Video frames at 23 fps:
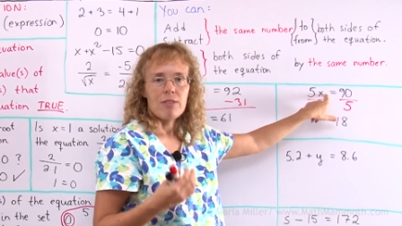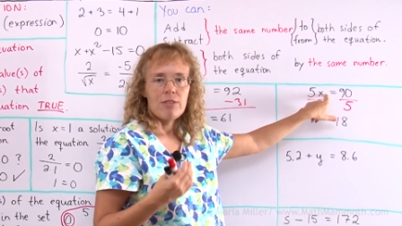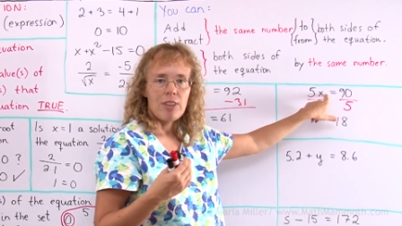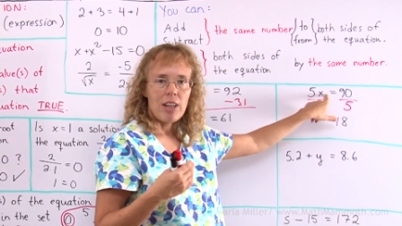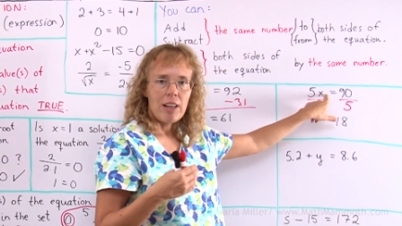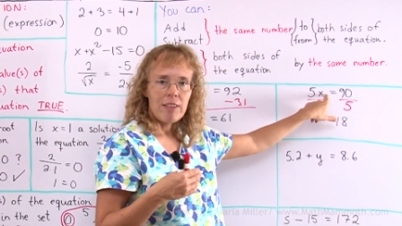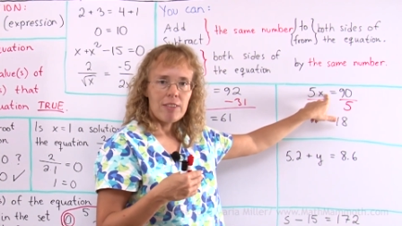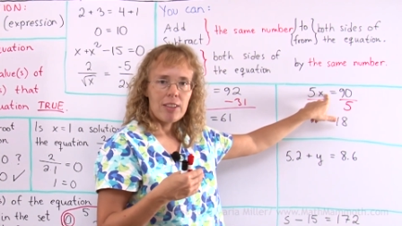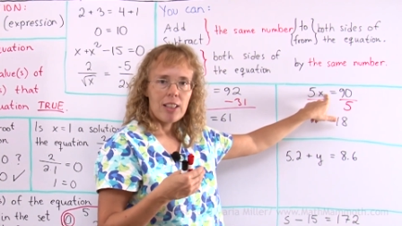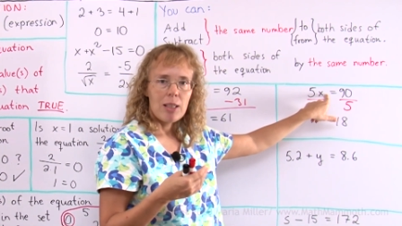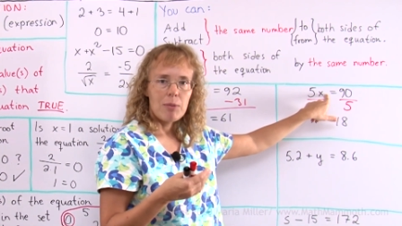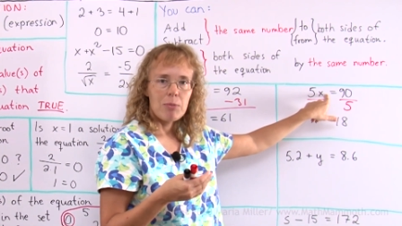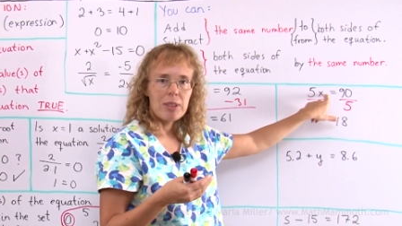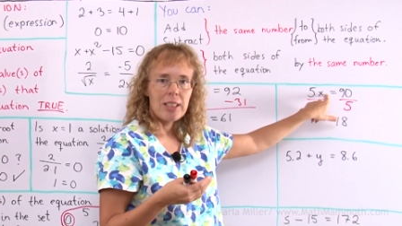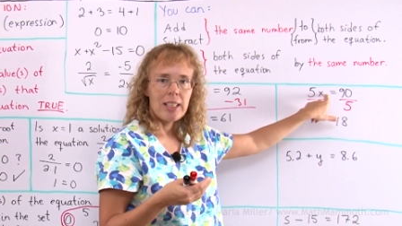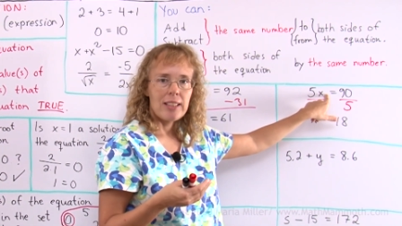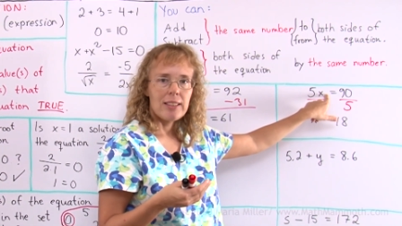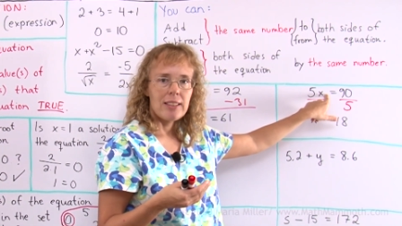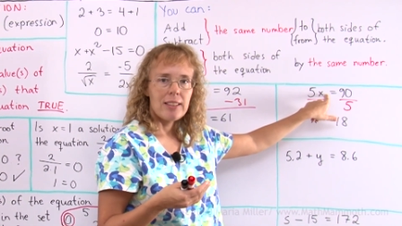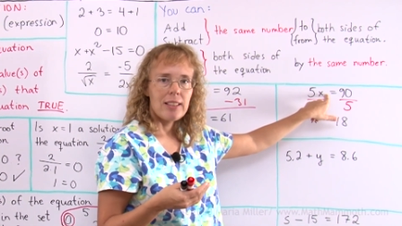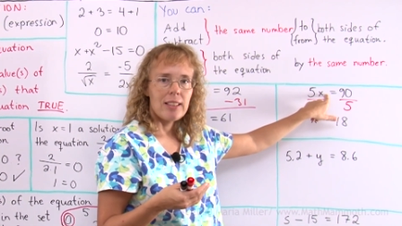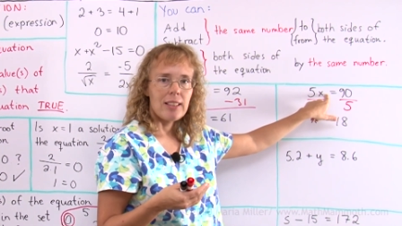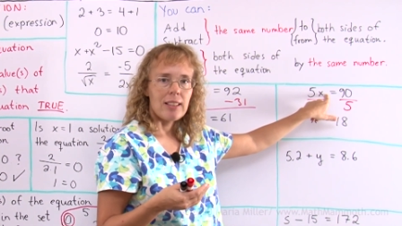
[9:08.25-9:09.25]
5 times
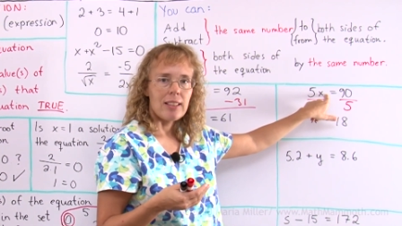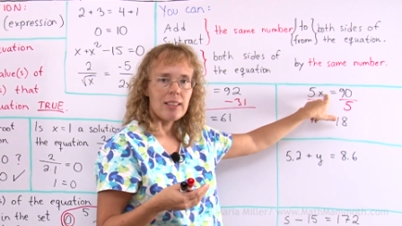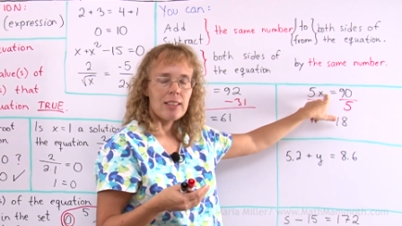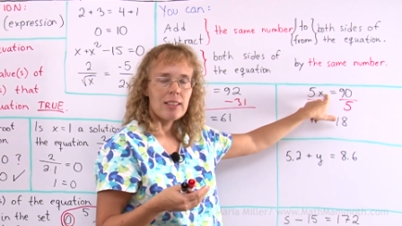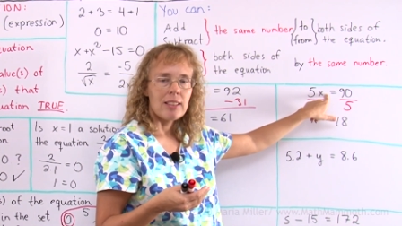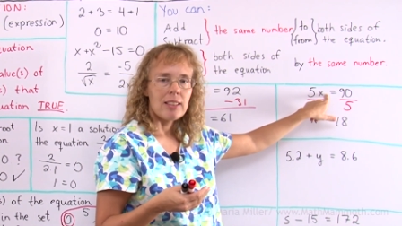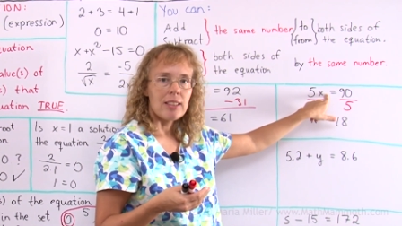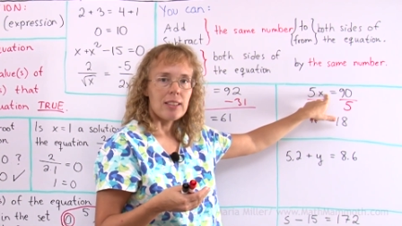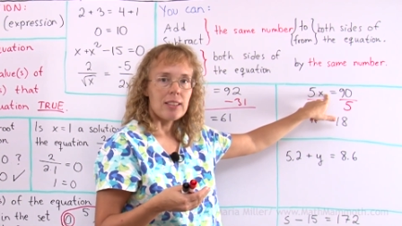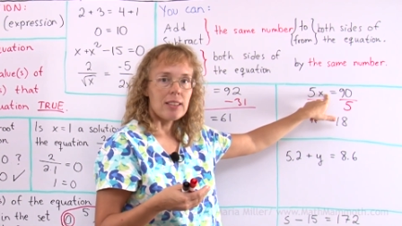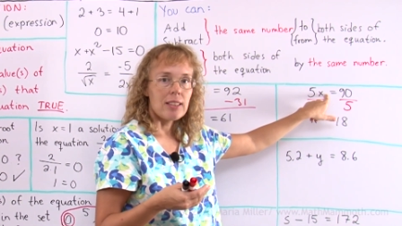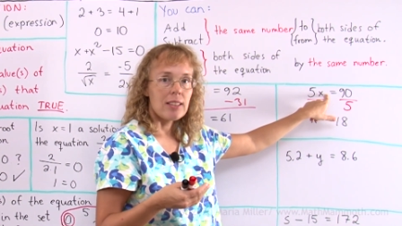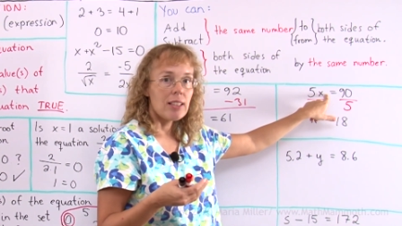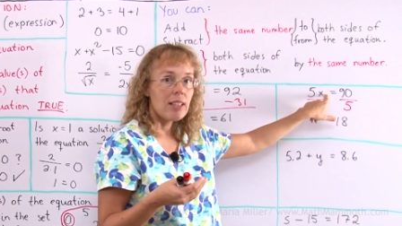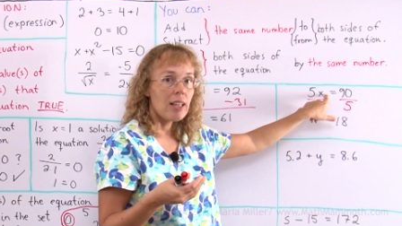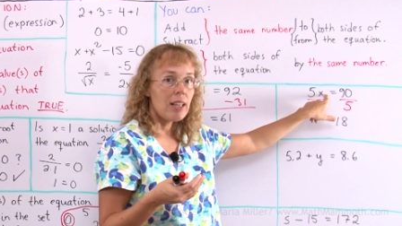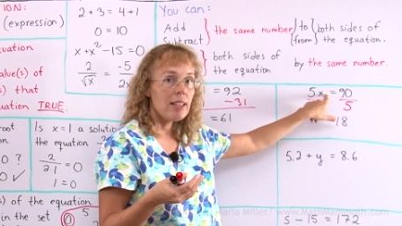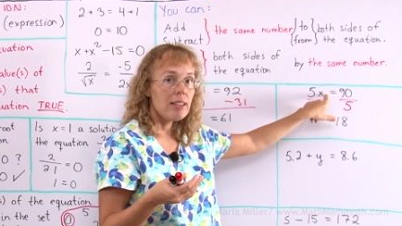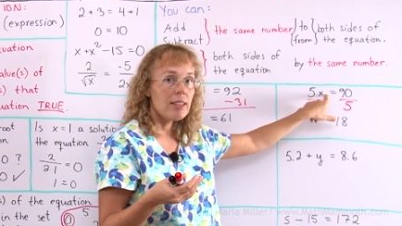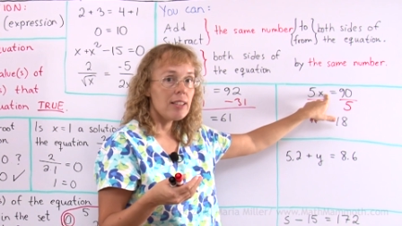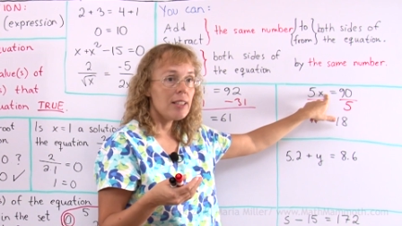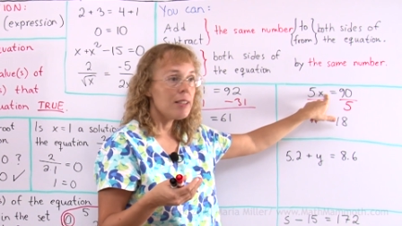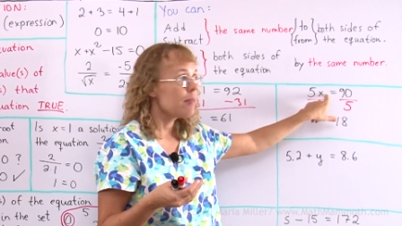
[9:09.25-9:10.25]
18, is it
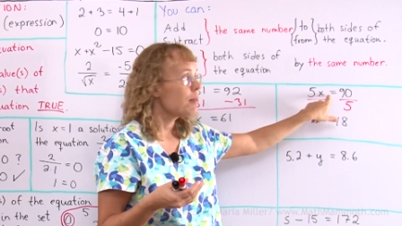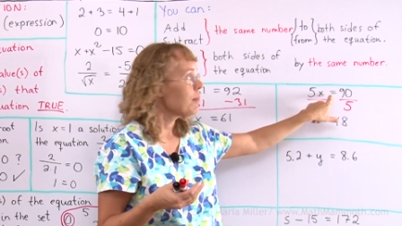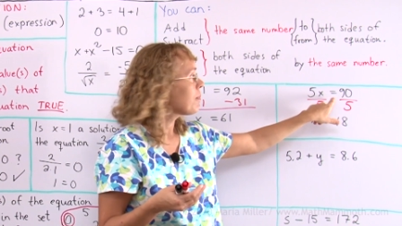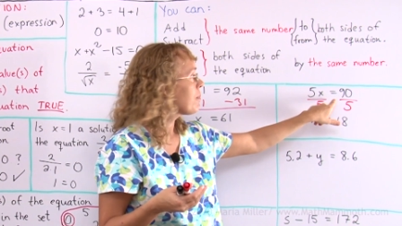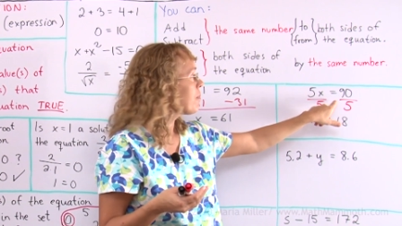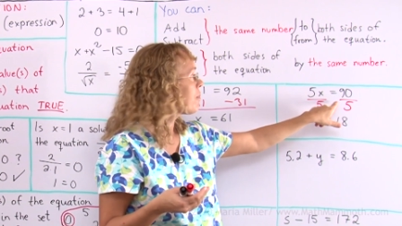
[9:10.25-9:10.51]
19?